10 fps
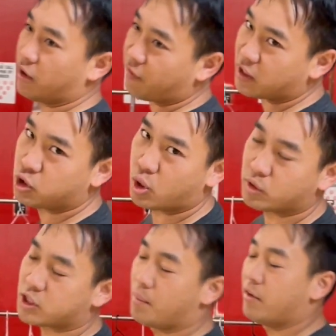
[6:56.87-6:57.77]
Effect Tour
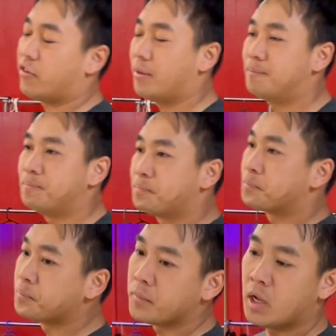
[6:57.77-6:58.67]
was coming from.
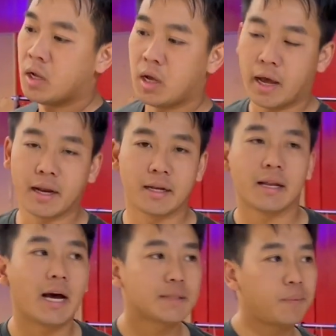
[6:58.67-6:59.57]
And then the
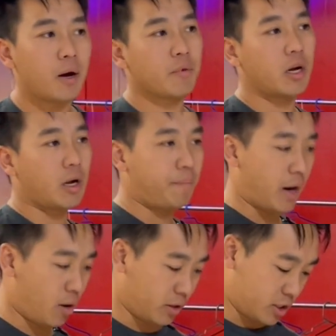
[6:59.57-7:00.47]
last ball I'm going to
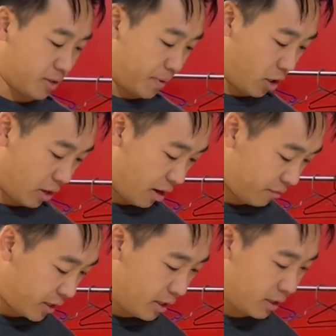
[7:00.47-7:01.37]
compare with is the Pure
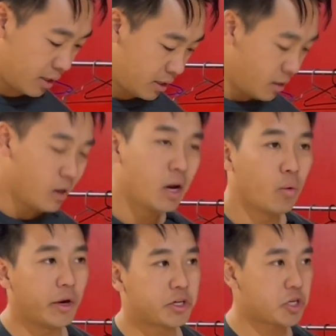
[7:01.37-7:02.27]
Envy,
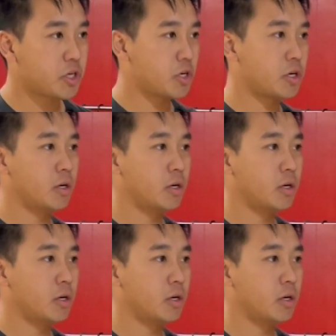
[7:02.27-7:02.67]
which